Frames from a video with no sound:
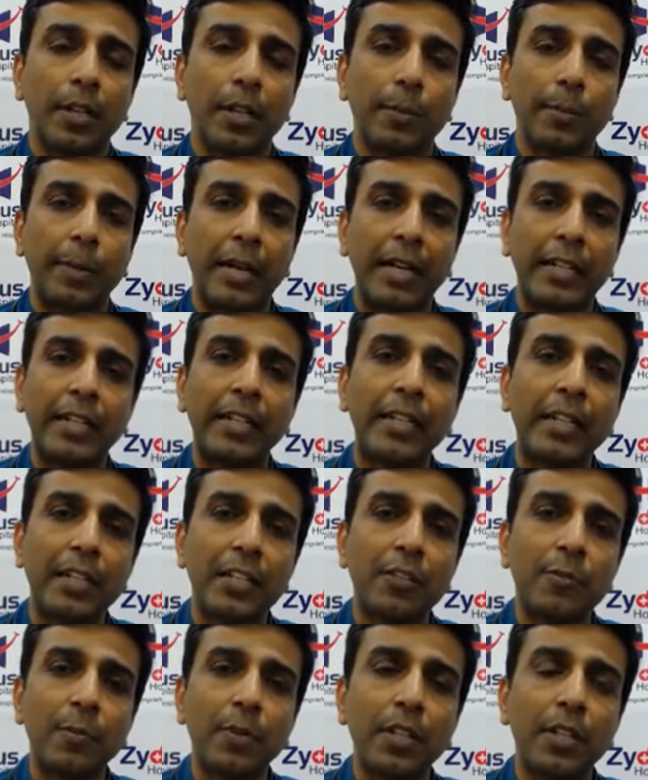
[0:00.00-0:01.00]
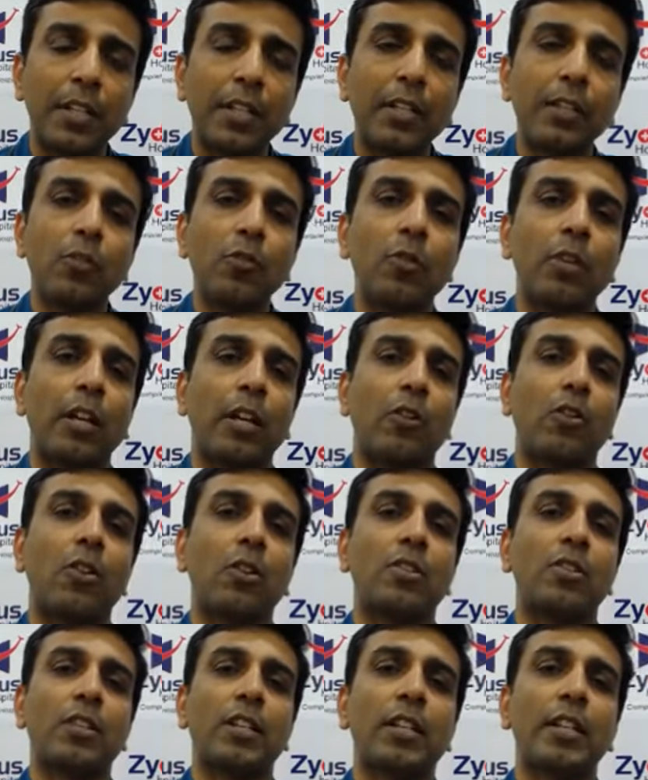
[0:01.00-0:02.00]
practically speaking, you
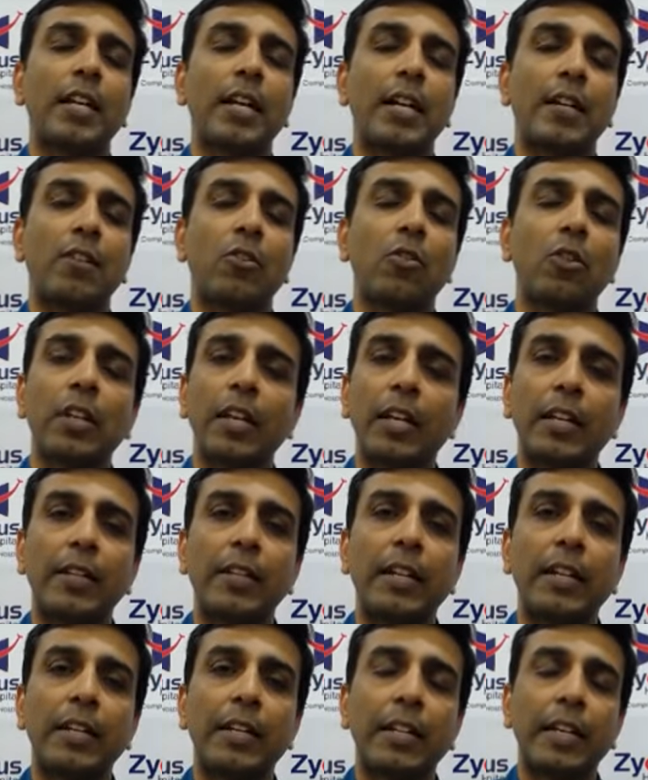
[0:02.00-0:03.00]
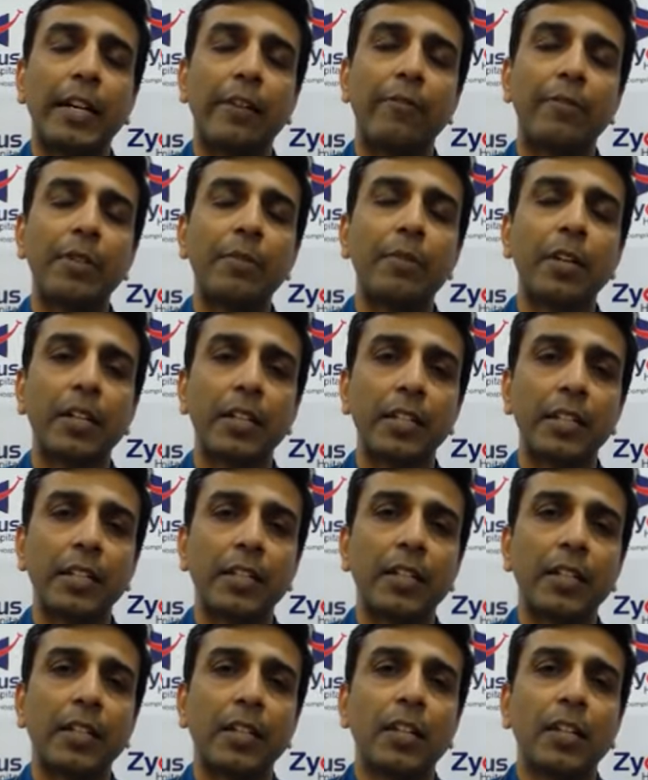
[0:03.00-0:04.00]
cannot say that okay, that everybody
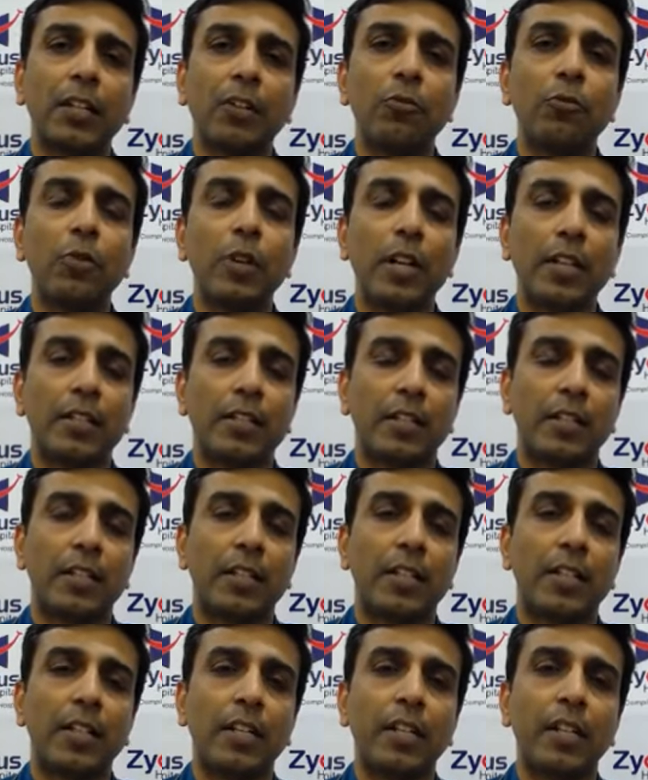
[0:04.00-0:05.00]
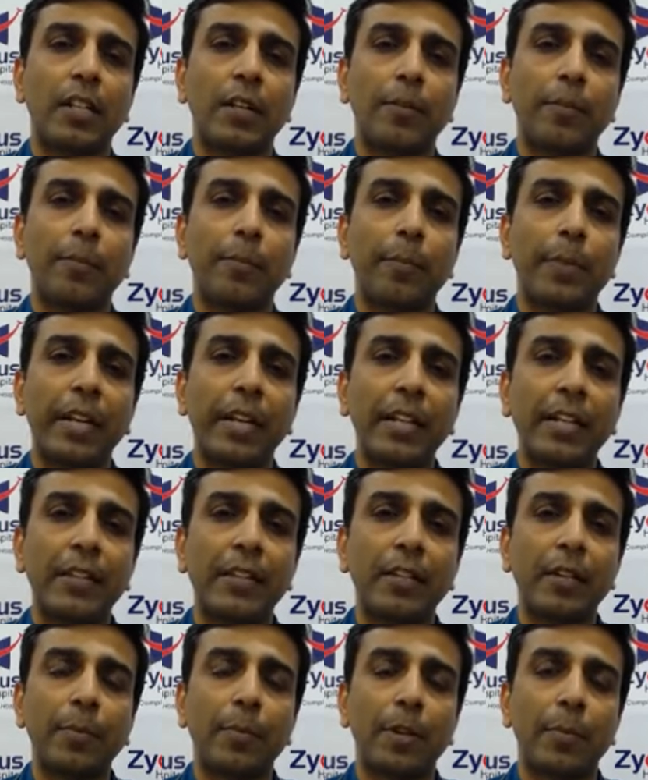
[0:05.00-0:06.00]
who has a pain
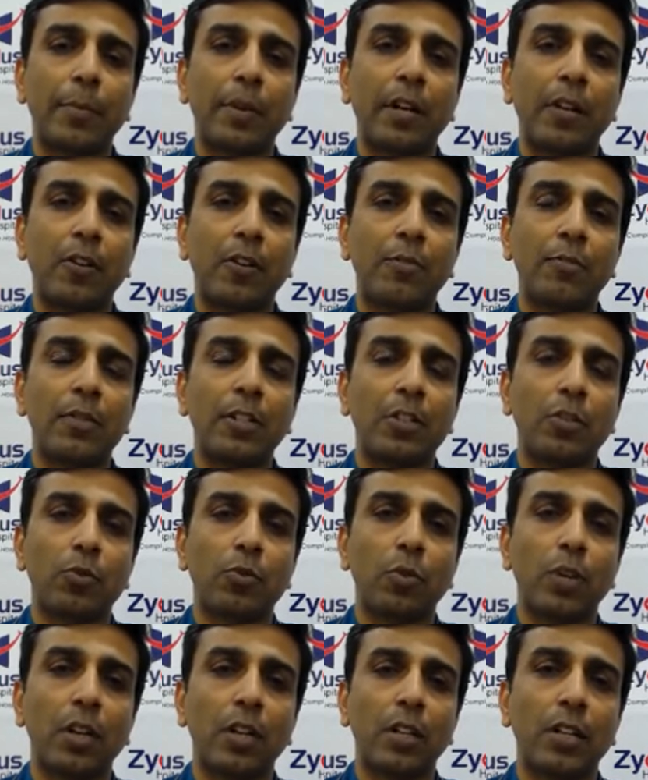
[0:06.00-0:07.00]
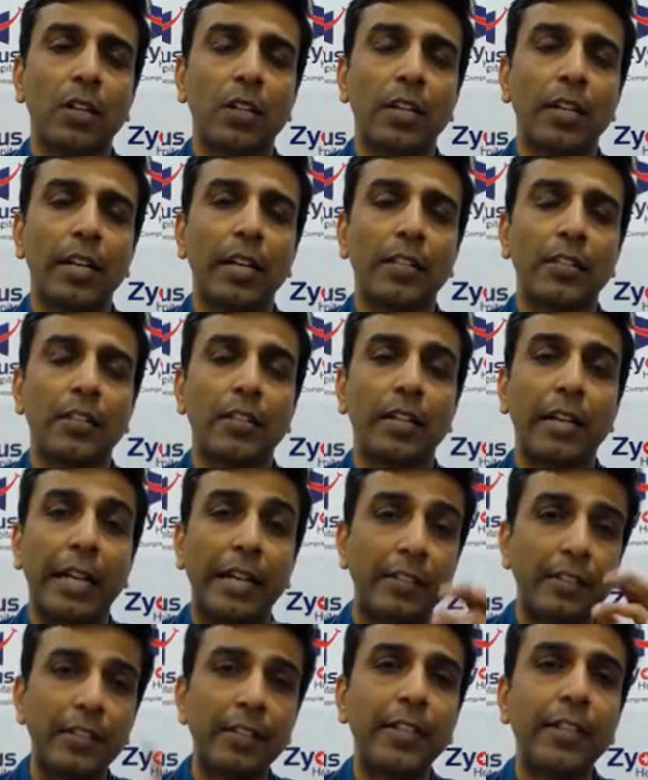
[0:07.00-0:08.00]
in the upper part of this one has an
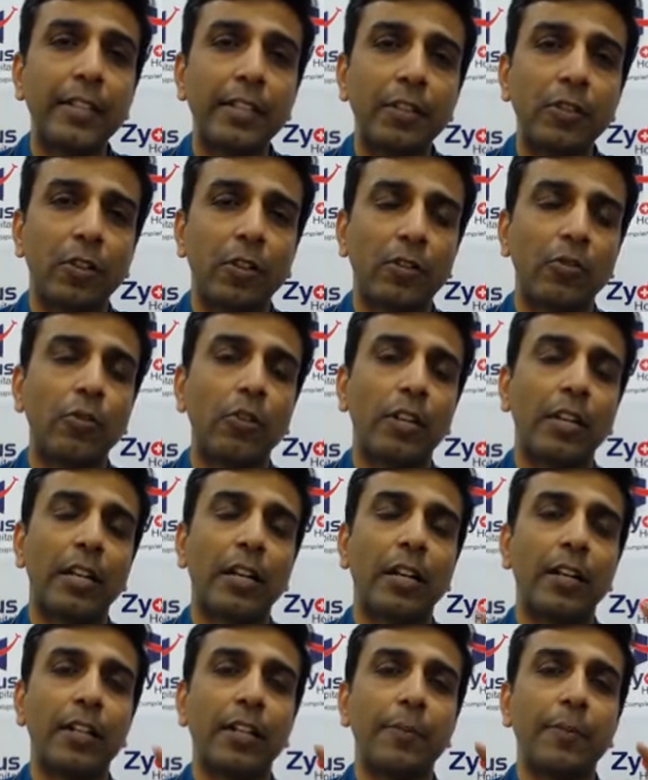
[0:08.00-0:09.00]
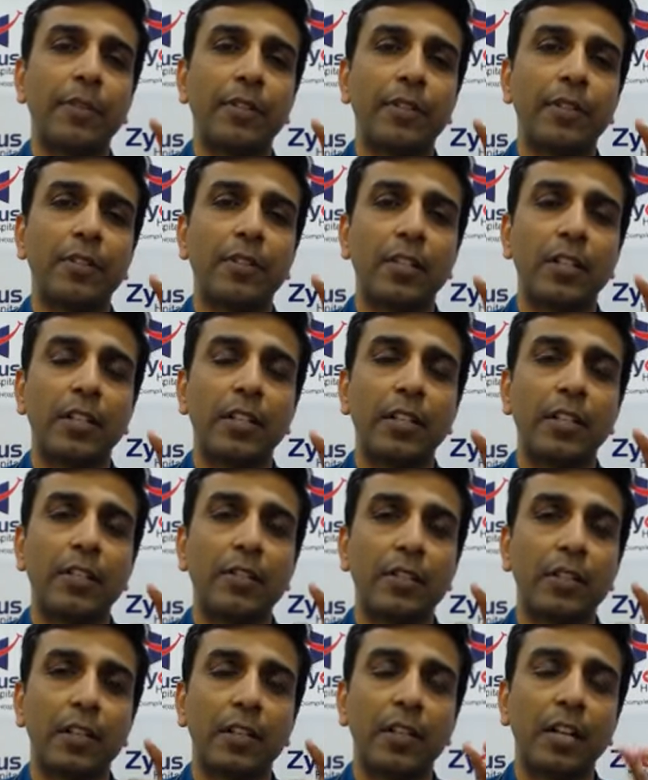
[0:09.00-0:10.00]
acidity, or you can 100% say
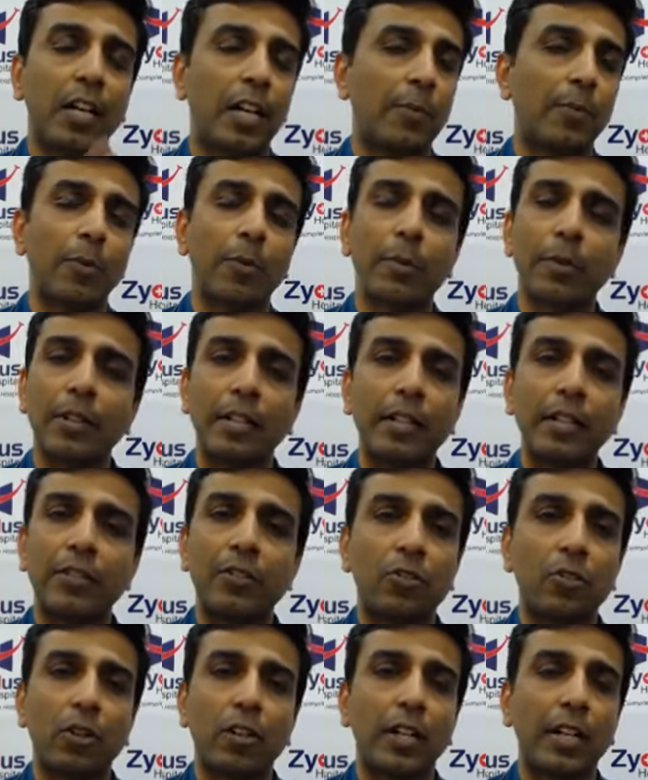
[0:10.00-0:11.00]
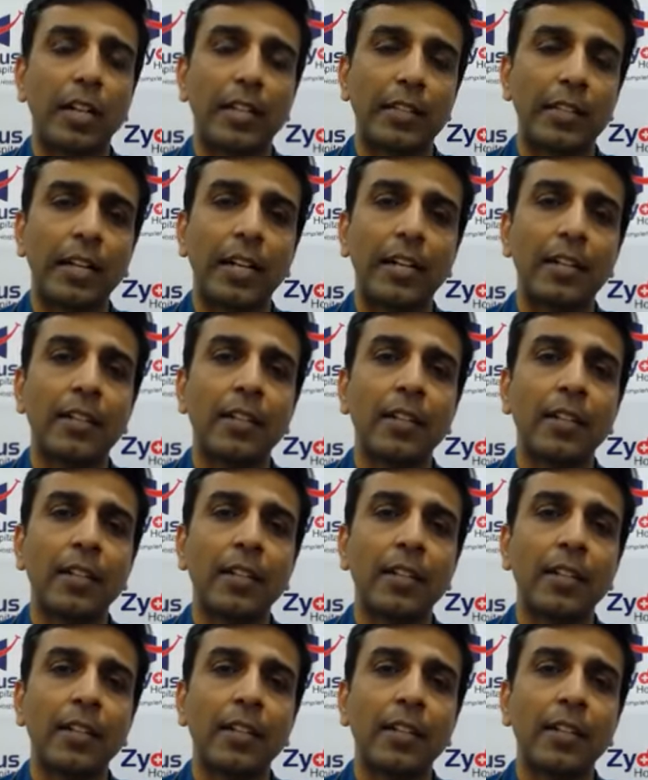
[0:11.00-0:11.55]
it's a heart problem. It's not like that.